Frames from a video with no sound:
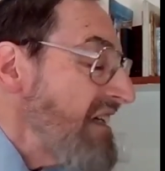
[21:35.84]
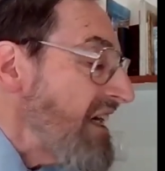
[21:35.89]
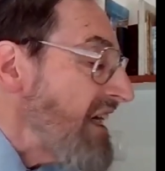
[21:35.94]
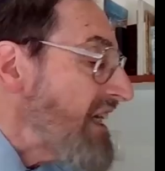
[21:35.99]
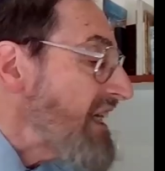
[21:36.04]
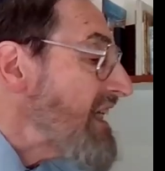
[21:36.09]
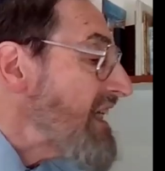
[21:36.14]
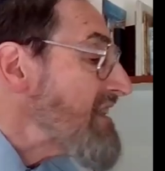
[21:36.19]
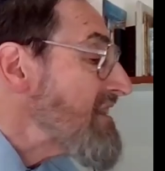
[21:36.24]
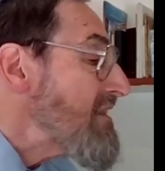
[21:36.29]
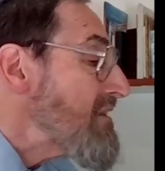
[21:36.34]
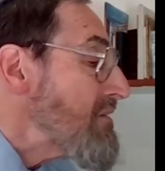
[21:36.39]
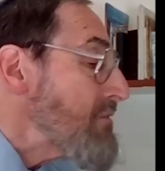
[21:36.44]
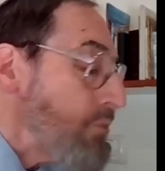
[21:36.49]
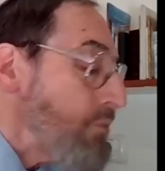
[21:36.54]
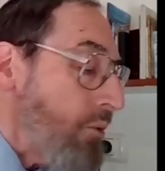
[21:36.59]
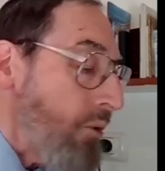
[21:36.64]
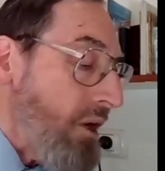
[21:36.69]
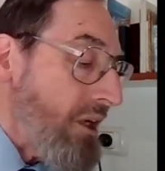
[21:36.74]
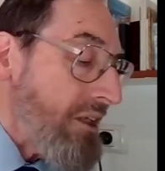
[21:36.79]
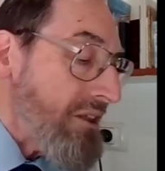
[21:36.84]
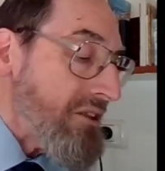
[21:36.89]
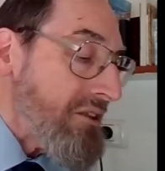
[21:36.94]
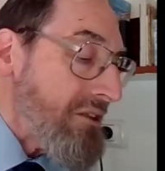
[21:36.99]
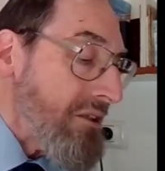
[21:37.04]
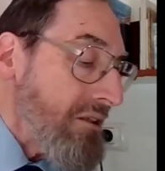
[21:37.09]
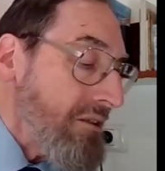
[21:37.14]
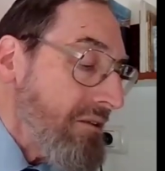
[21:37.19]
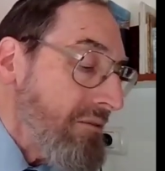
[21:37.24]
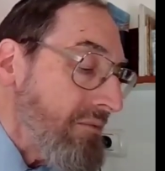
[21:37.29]
guess it's
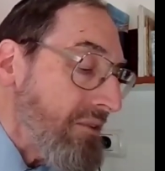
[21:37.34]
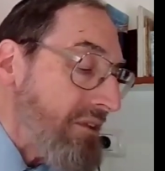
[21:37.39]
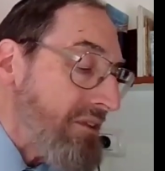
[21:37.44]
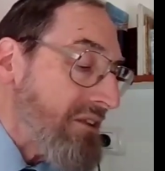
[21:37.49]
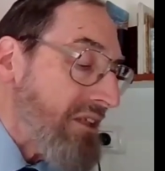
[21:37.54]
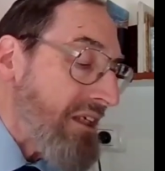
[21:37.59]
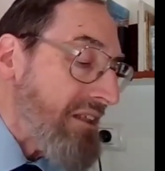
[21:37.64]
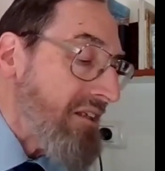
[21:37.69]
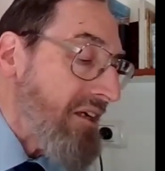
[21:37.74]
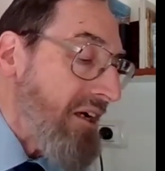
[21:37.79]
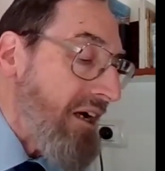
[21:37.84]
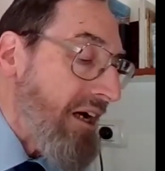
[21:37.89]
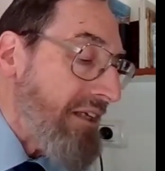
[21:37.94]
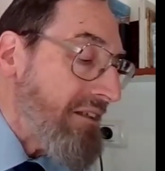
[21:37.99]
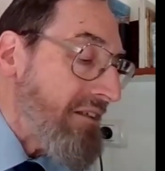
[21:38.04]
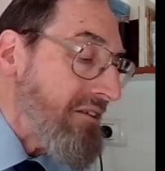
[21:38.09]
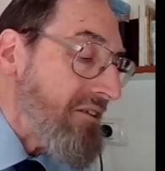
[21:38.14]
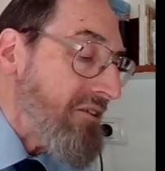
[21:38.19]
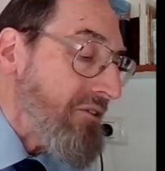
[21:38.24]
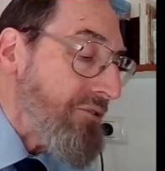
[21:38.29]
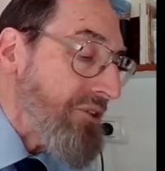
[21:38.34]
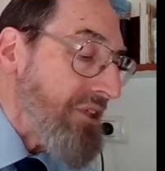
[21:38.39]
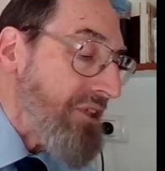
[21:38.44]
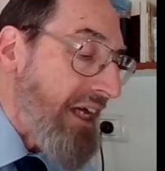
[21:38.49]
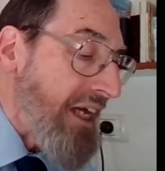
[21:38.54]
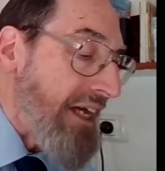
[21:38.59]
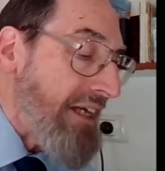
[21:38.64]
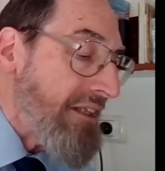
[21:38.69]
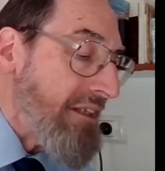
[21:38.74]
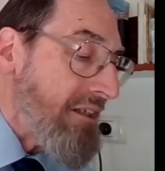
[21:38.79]
washed mixatan until
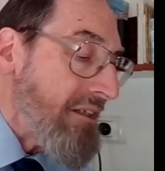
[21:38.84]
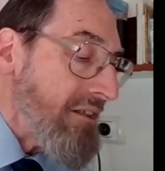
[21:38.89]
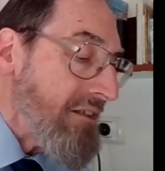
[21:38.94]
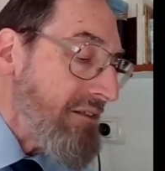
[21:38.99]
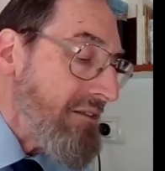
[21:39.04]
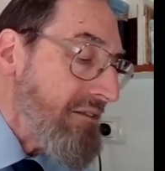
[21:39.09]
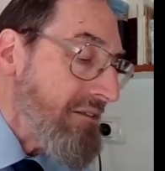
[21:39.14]
the end.